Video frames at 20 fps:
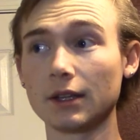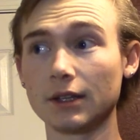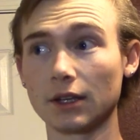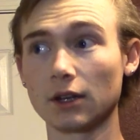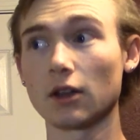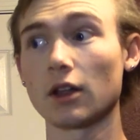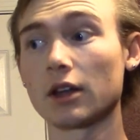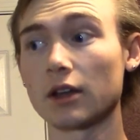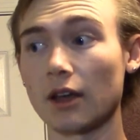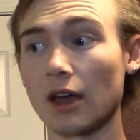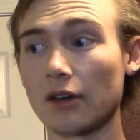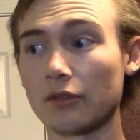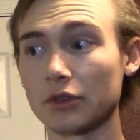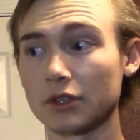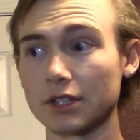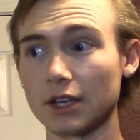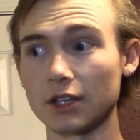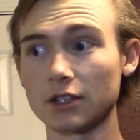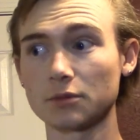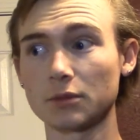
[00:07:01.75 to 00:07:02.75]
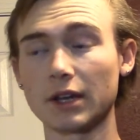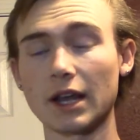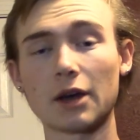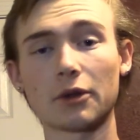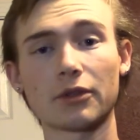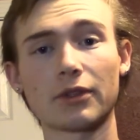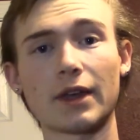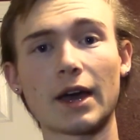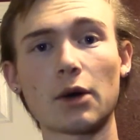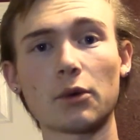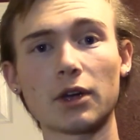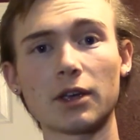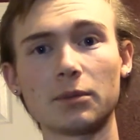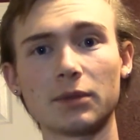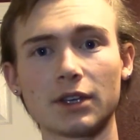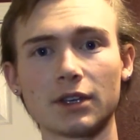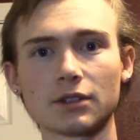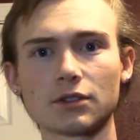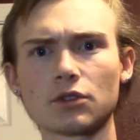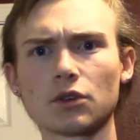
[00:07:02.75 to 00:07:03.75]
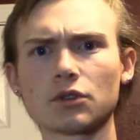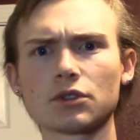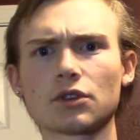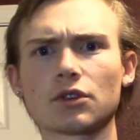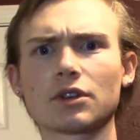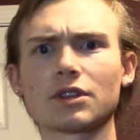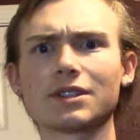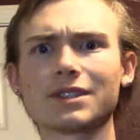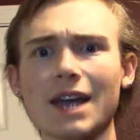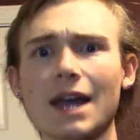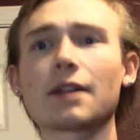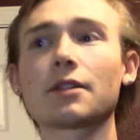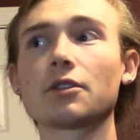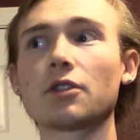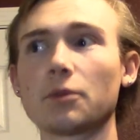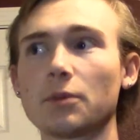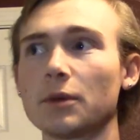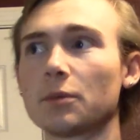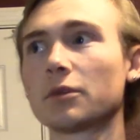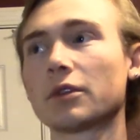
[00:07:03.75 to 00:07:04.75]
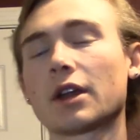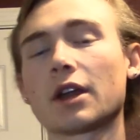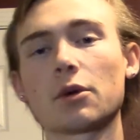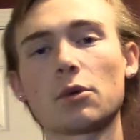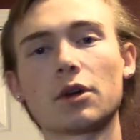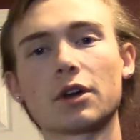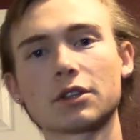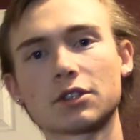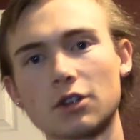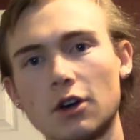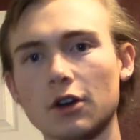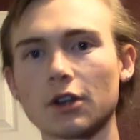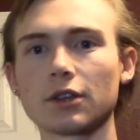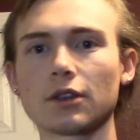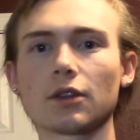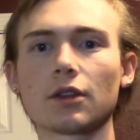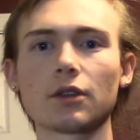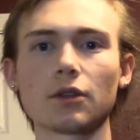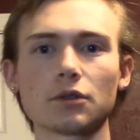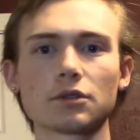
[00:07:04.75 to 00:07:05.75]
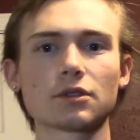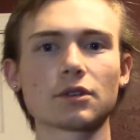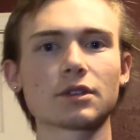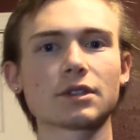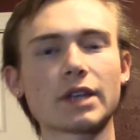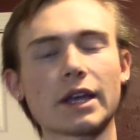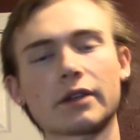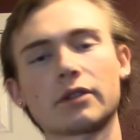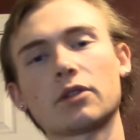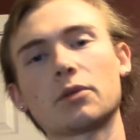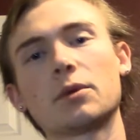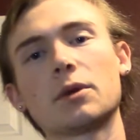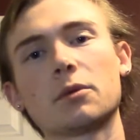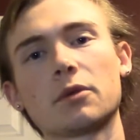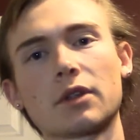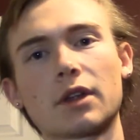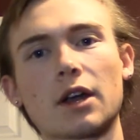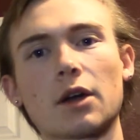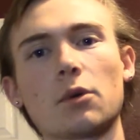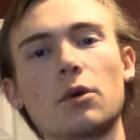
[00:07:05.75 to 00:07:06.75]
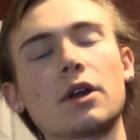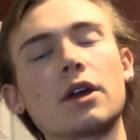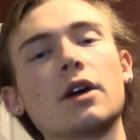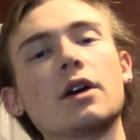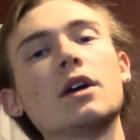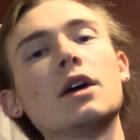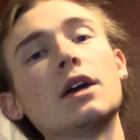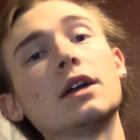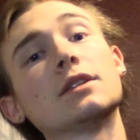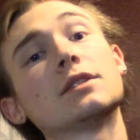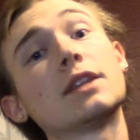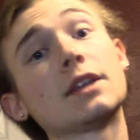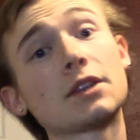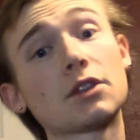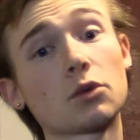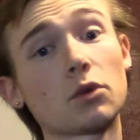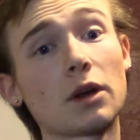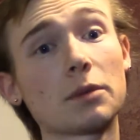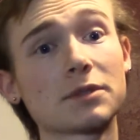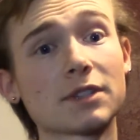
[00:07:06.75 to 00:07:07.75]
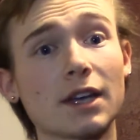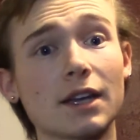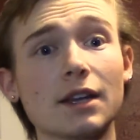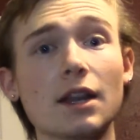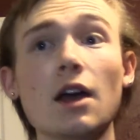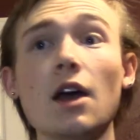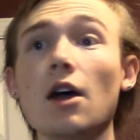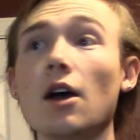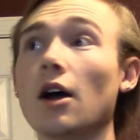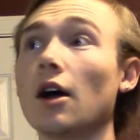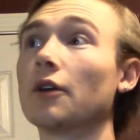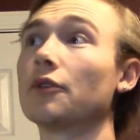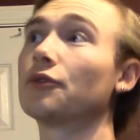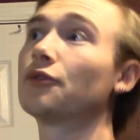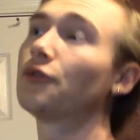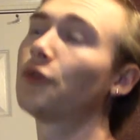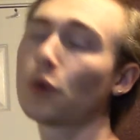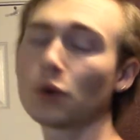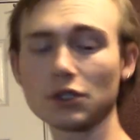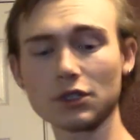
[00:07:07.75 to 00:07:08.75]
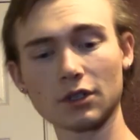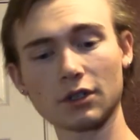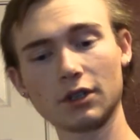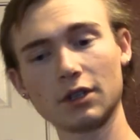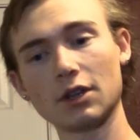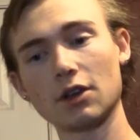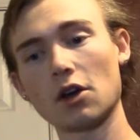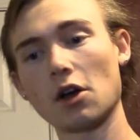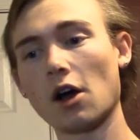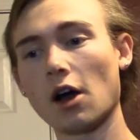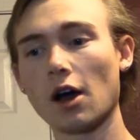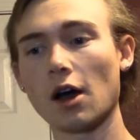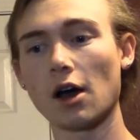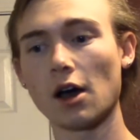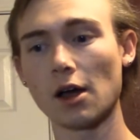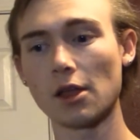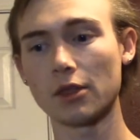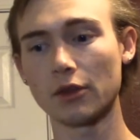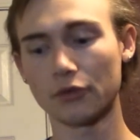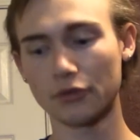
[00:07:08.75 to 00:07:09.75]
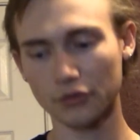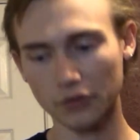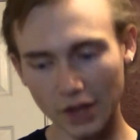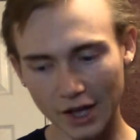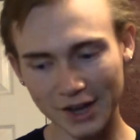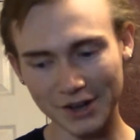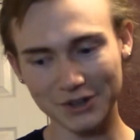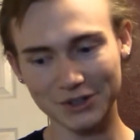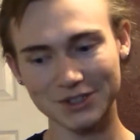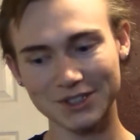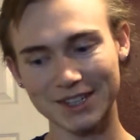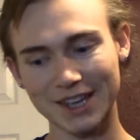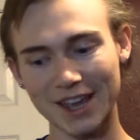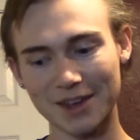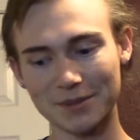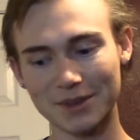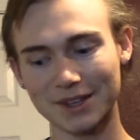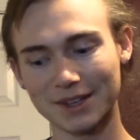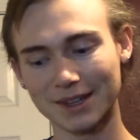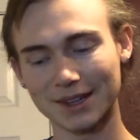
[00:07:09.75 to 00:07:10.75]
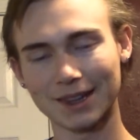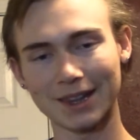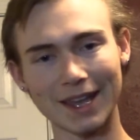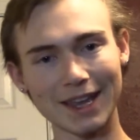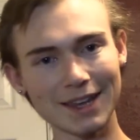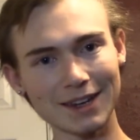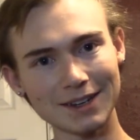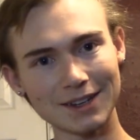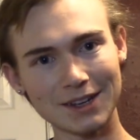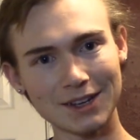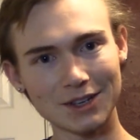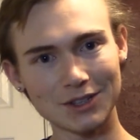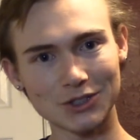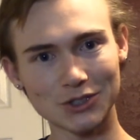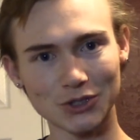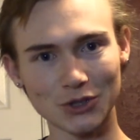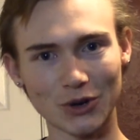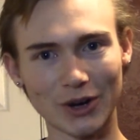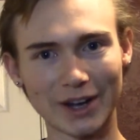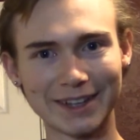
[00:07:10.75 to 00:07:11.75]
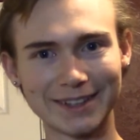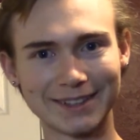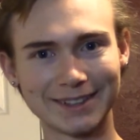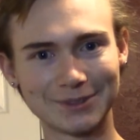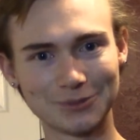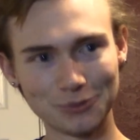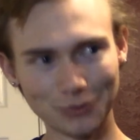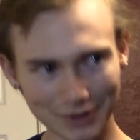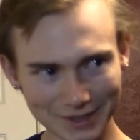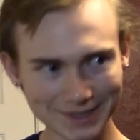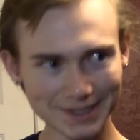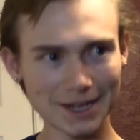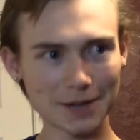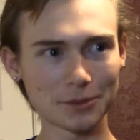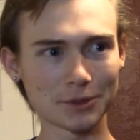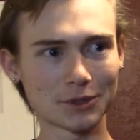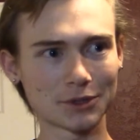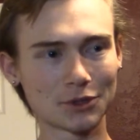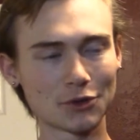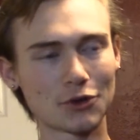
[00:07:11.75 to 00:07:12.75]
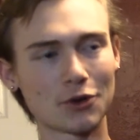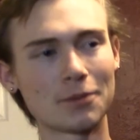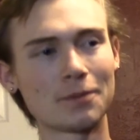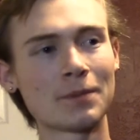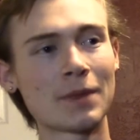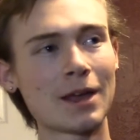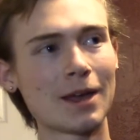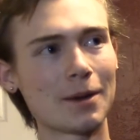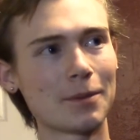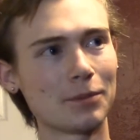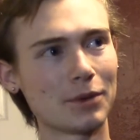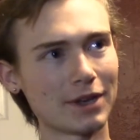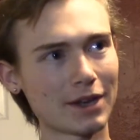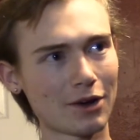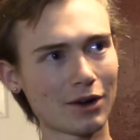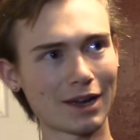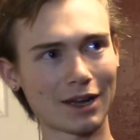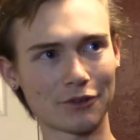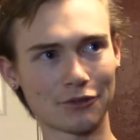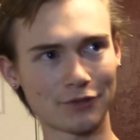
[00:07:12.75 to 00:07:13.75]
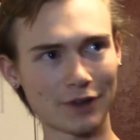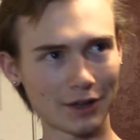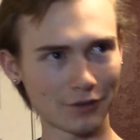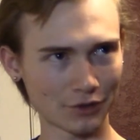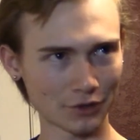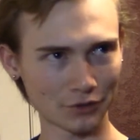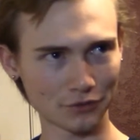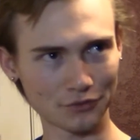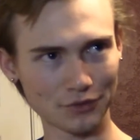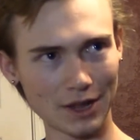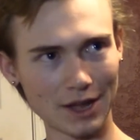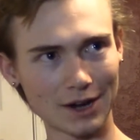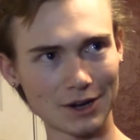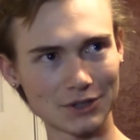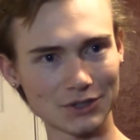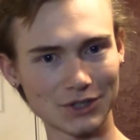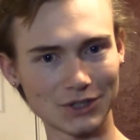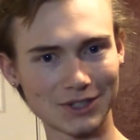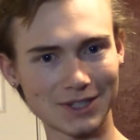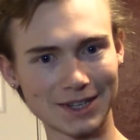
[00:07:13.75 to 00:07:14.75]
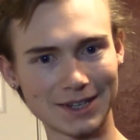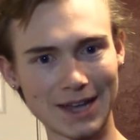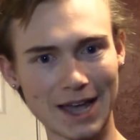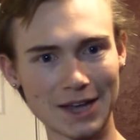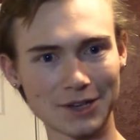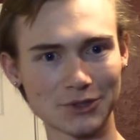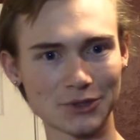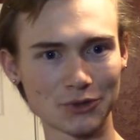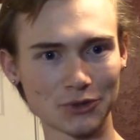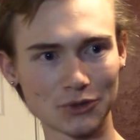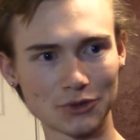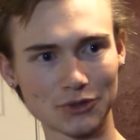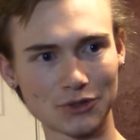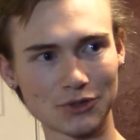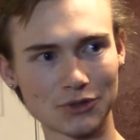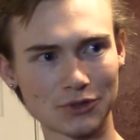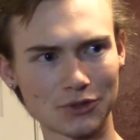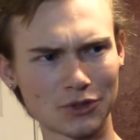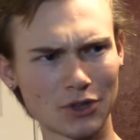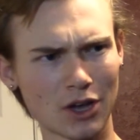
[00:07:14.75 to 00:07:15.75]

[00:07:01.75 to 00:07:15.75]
get a lot of advertisement out that way, because those are exactly the people that I want to target. Those are exactly the people that I want to take their website. Unfortunately, the flyers came in late, so I wasn't able to do them, but now I have 500 flyers that say nationals